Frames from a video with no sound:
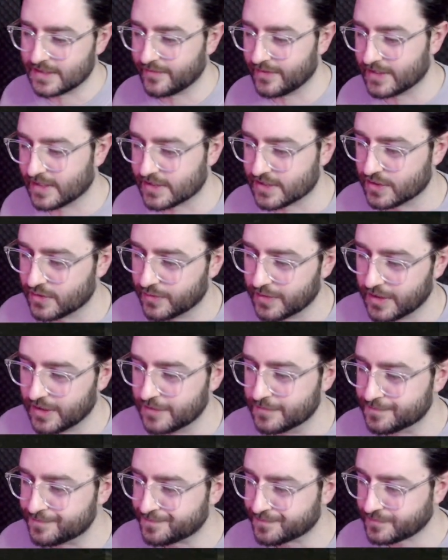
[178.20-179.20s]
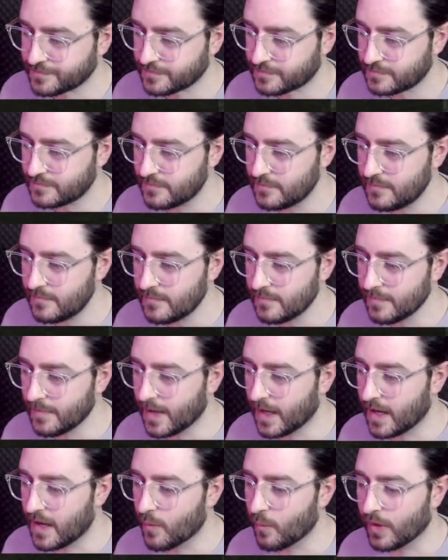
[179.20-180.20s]
if it does annoy you.
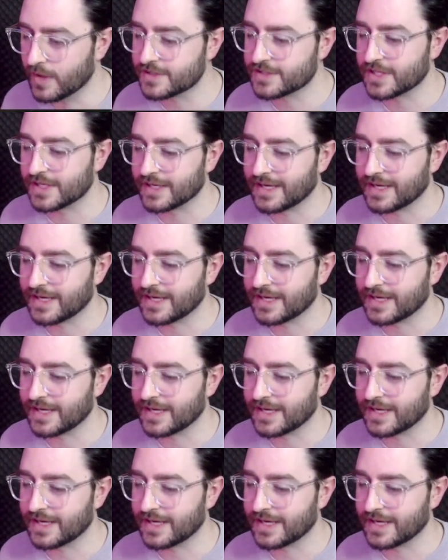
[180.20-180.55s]
Once the